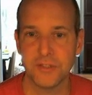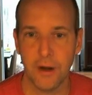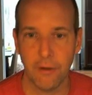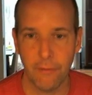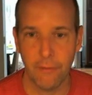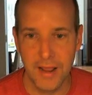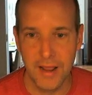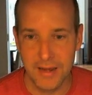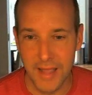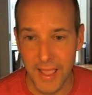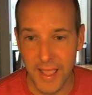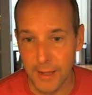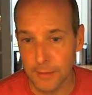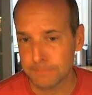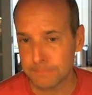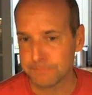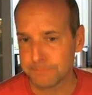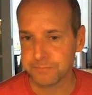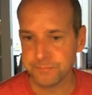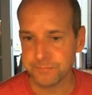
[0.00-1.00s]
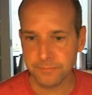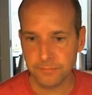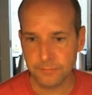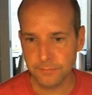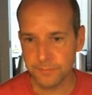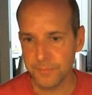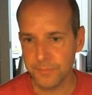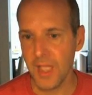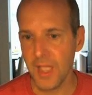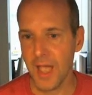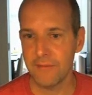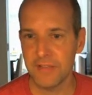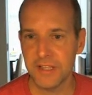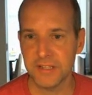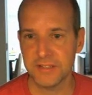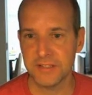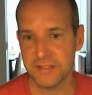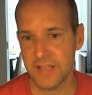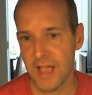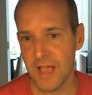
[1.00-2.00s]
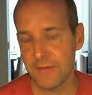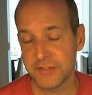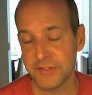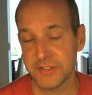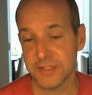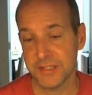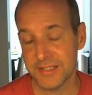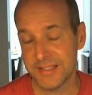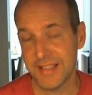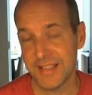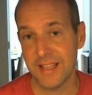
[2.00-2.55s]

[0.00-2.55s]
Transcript: are right now. Obviously, it's